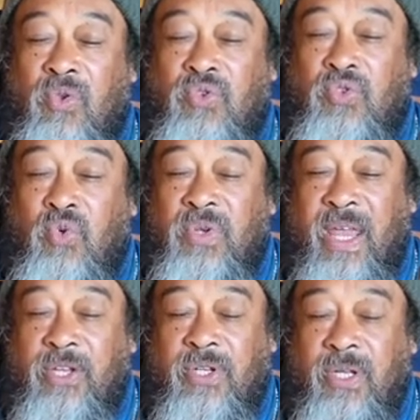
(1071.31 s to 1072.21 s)
true
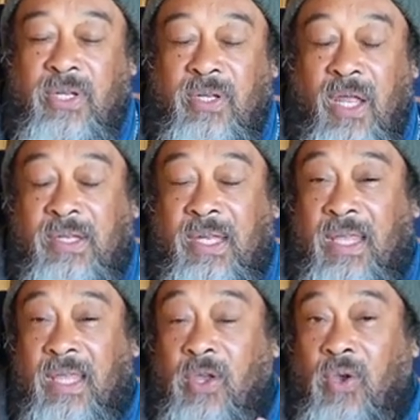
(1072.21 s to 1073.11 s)
nature, not the
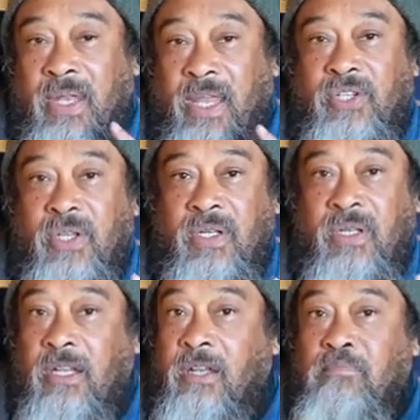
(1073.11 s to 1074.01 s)
ego nature,
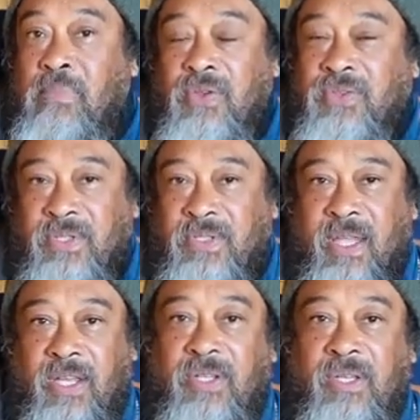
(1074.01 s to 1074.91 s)
not the person's
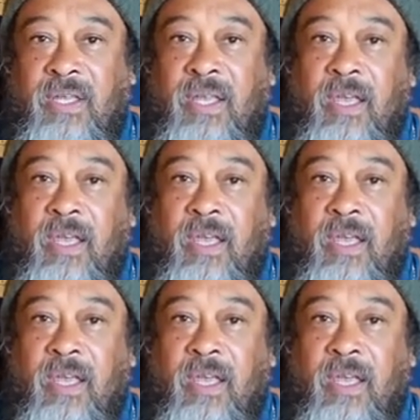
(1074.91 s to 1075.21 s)
nature,